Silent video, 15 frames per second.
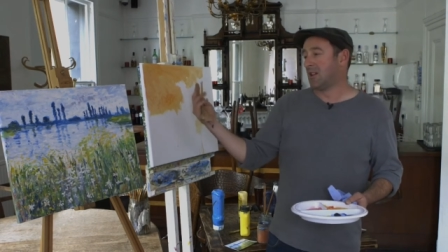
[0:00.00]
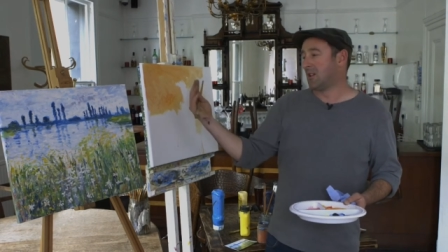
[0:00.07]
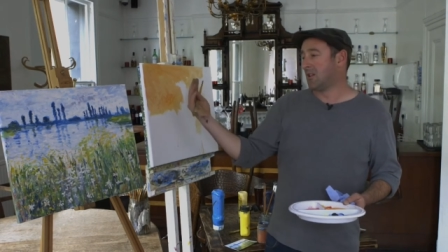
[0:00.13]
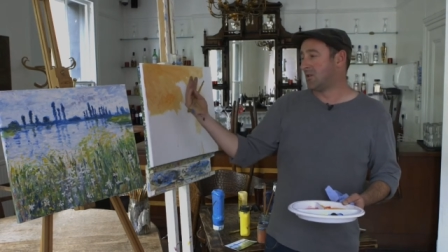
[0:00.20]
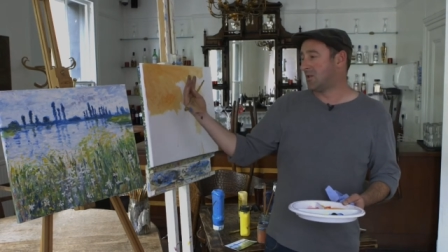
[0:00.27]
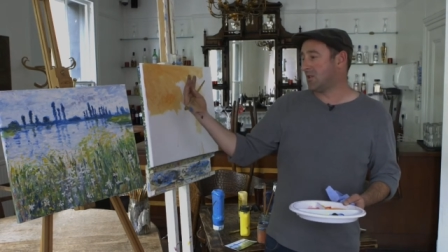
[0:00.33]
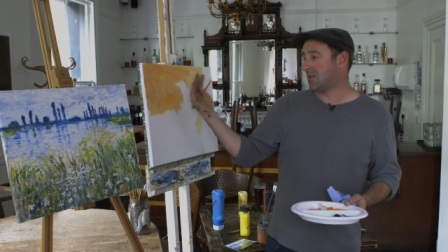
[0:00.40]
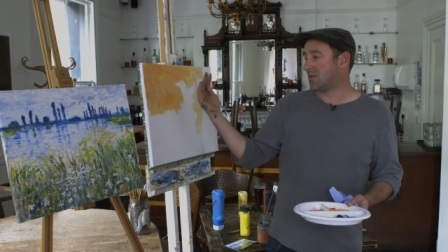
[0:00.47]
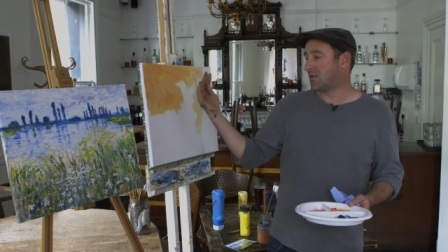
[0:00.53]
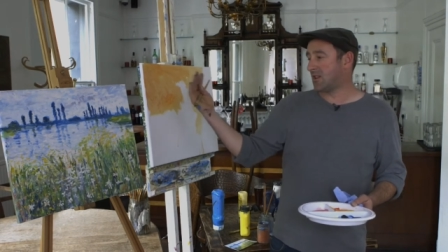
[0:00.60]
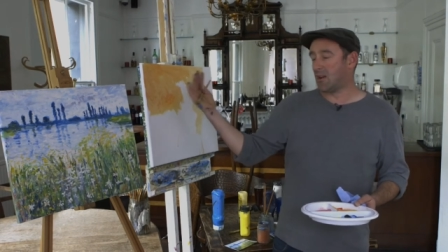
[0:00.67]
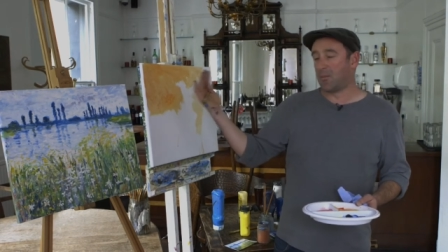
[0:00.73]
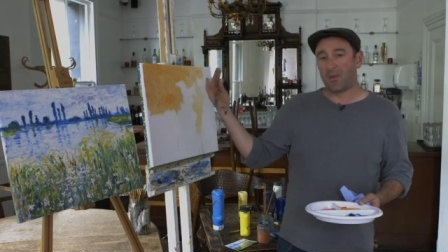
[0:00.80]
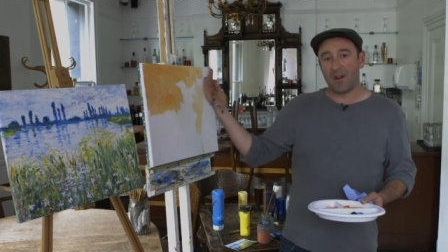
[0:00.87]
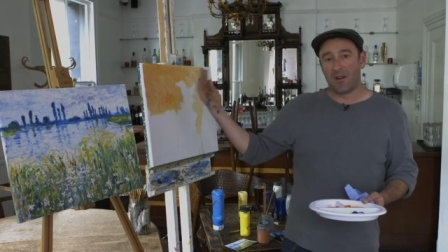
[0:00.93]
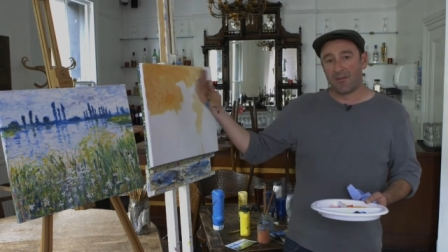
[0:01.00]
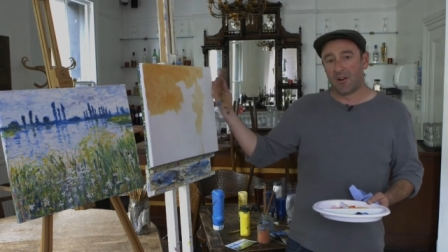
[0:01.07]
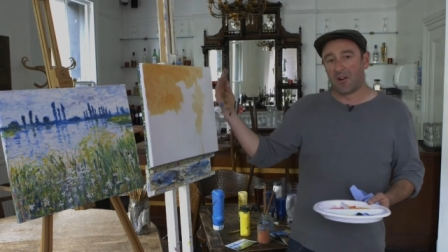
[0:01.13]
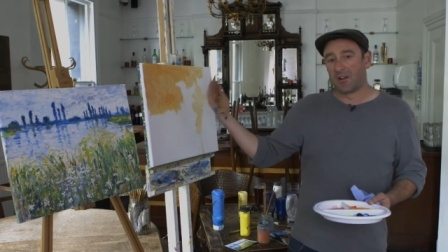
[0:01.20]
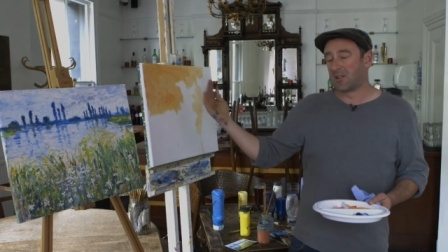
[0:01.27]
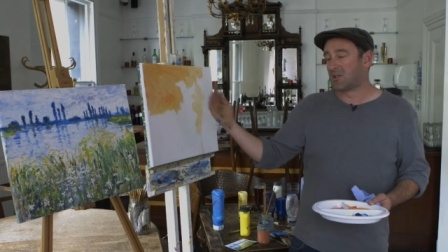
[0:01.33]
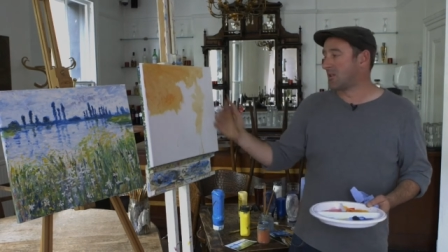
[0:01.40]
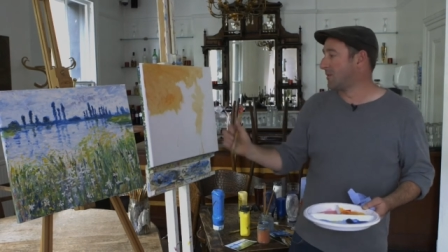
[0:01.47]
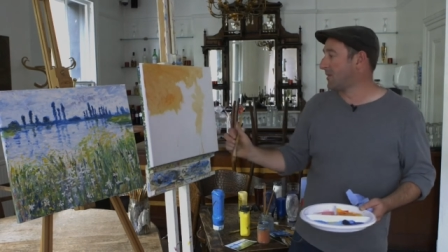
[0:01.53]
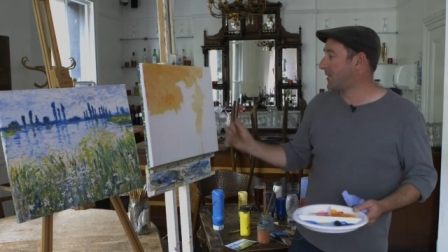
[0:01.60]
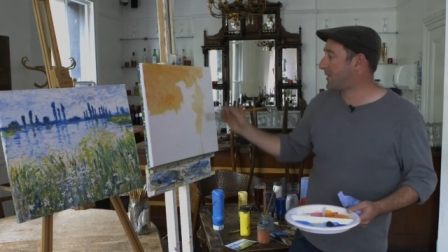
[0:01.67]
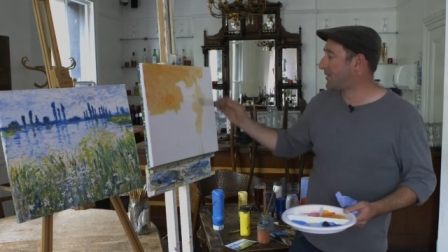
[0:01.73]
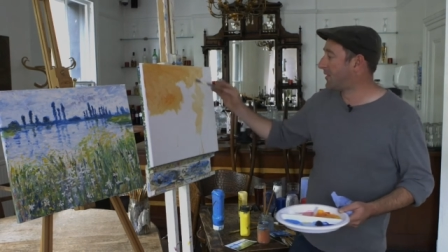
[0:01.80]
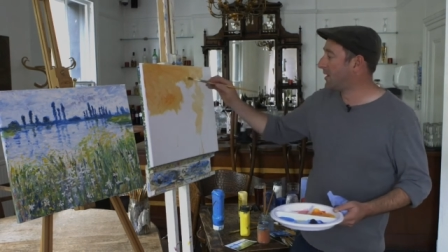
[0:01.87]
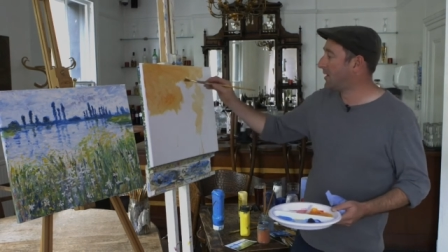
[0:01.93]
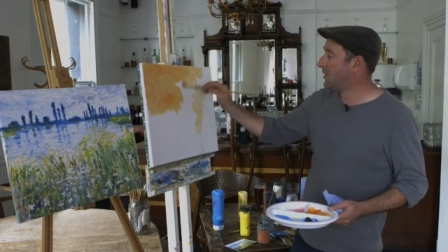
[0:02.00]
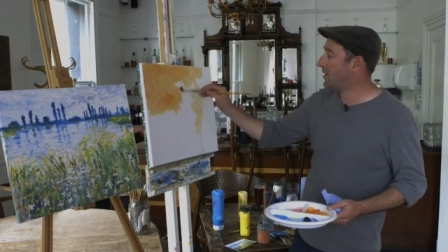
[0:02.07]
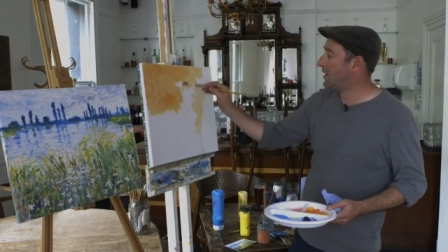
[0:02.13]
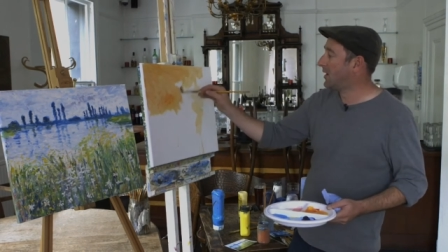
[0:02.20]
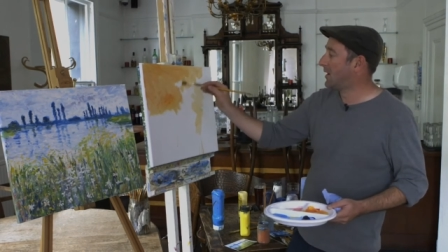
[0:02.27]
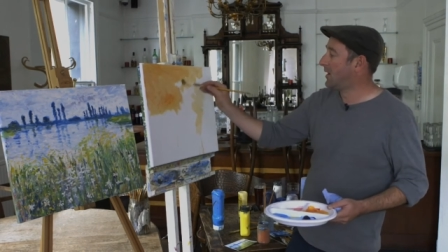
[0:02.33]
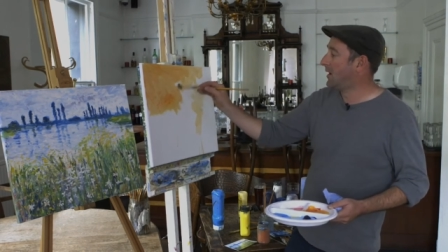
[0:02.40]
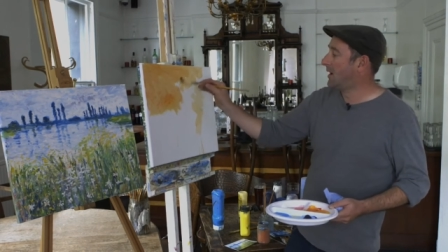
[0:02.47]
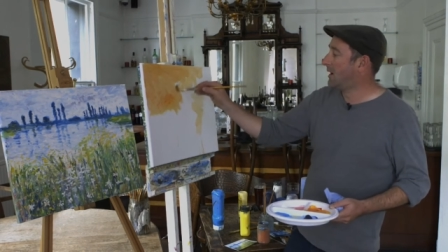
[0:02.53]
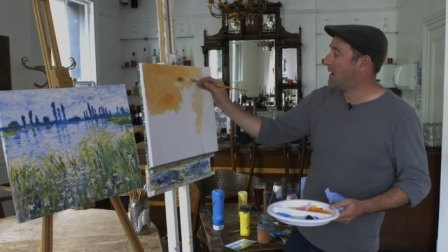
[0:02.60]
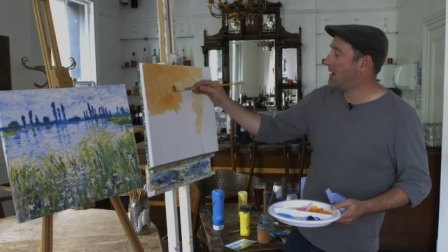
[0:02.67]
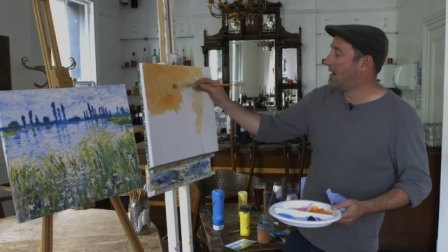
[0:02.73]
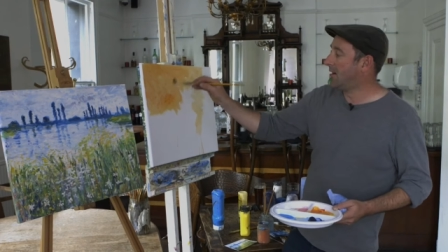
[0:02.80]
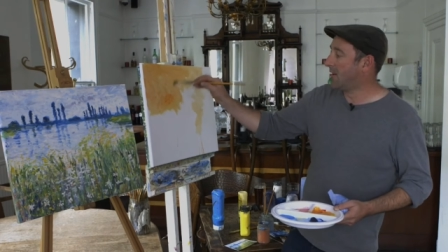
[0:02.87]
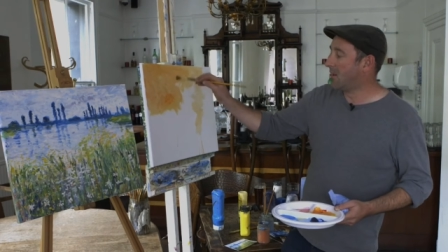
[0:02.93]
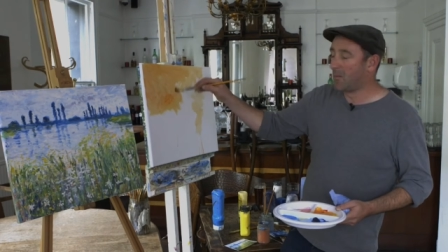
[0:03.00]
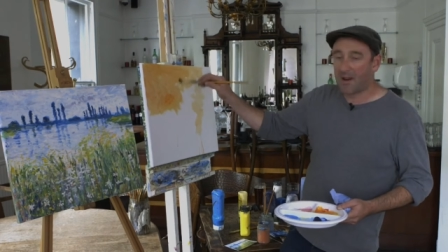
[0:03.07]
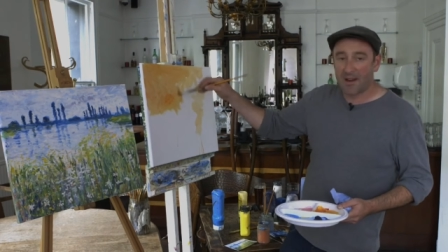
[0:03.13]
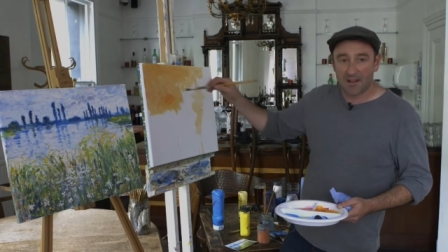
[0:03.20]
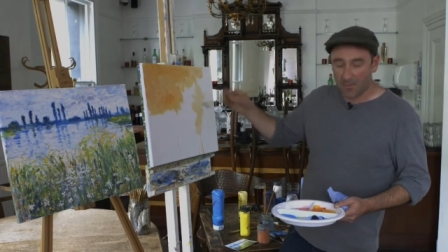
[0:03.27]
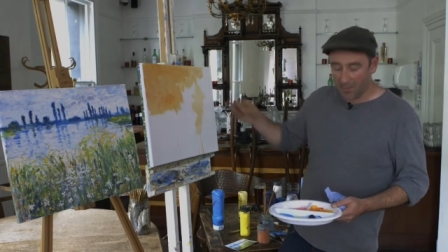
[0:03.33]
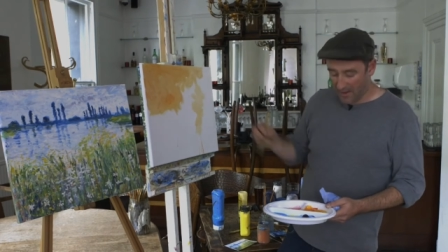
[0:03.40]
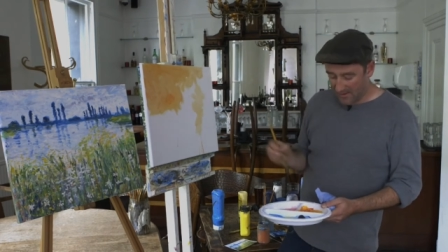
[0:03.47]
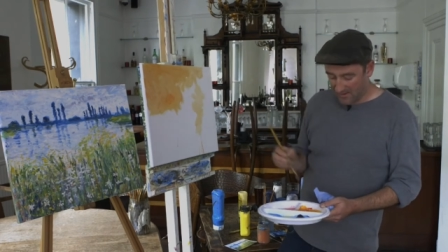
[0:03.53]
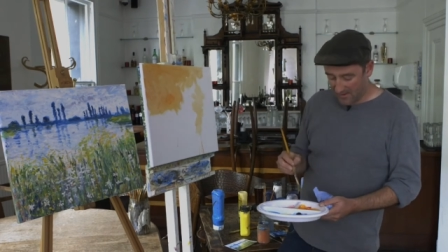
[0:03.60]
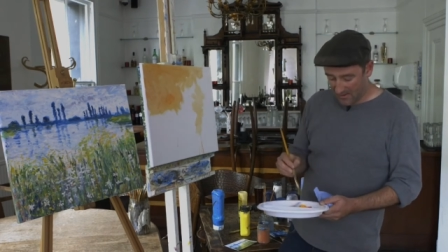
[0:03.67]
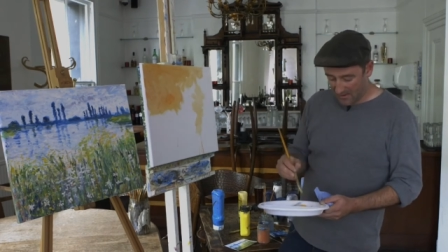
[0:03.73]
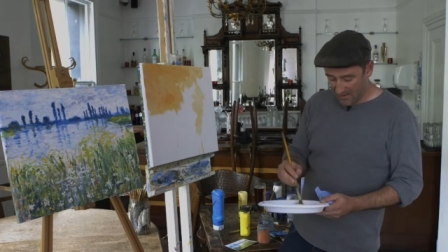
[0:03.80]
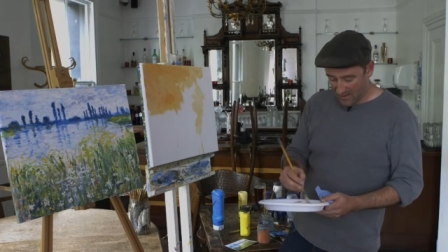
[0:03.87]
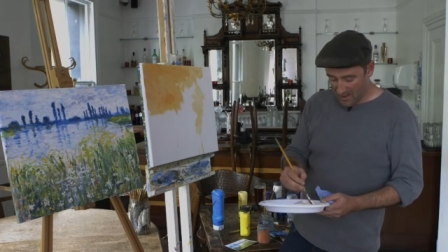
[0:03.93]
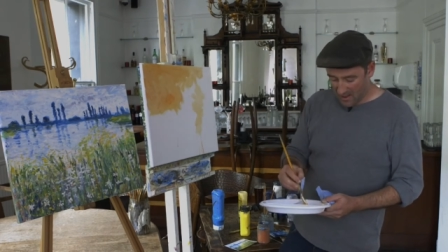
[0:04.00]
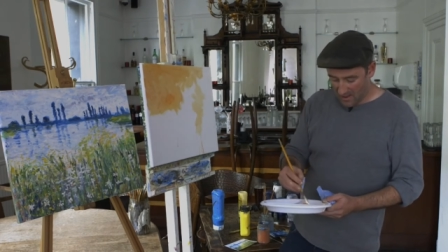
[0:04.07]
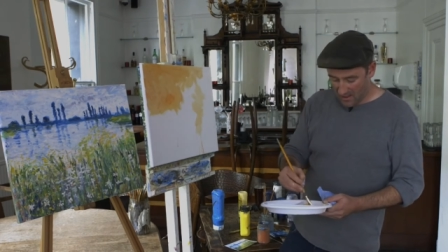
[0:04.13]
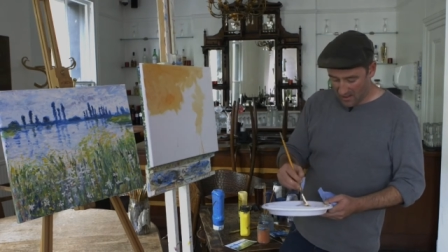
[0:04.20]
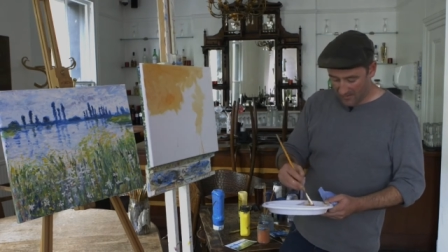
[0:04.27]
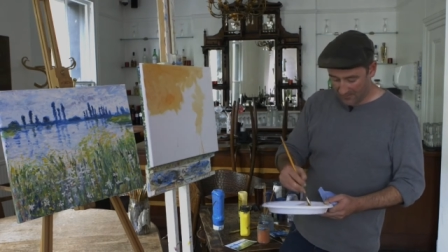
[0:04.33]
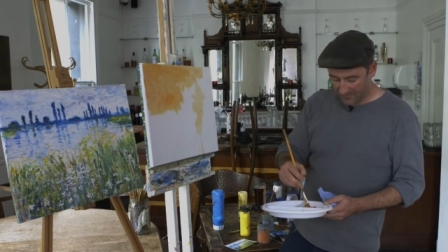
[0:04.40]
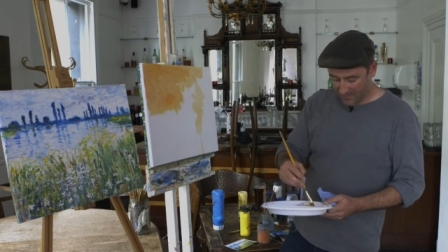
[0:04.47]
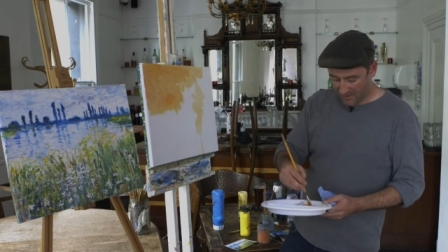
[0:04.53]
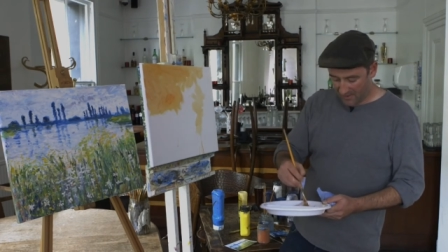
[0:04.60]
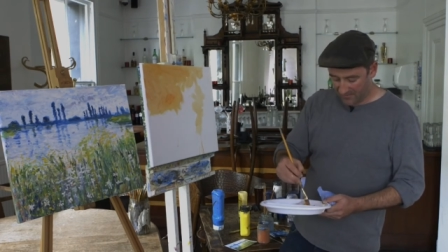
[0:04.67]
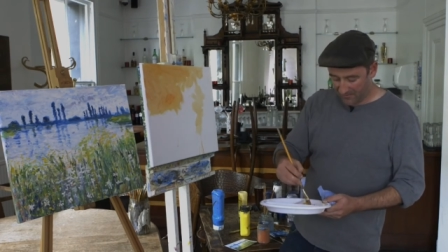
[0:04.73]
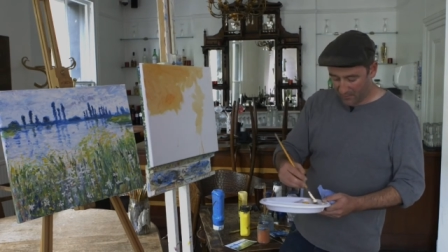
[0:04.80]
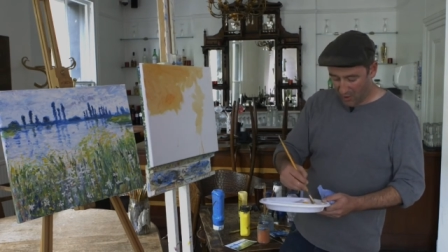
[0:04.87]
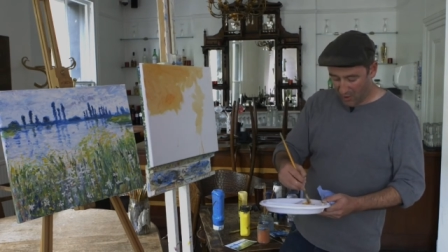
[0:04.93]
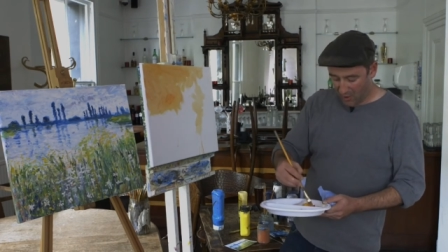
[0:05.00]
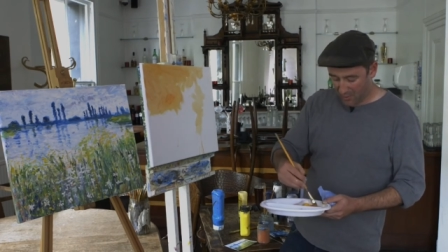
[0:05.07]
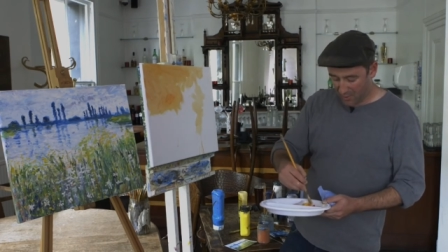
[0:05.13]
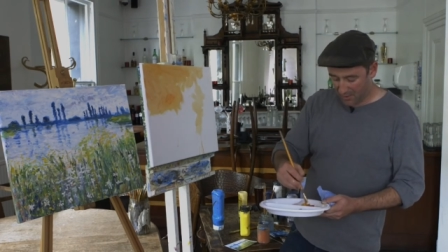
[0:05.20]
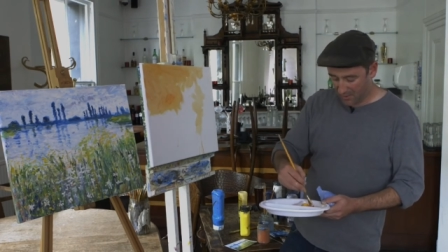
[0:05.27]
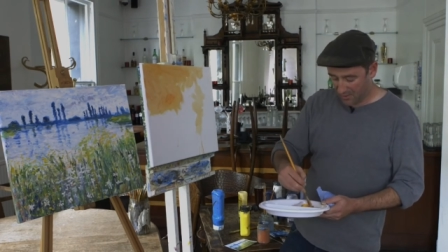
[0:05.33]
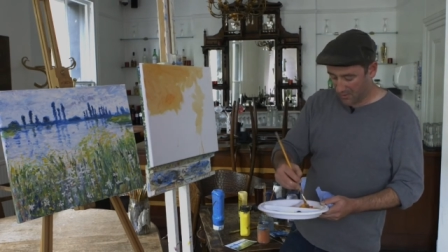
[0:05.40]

you just see a bit of orange coming through and it'll make the painting uh, kind of pop.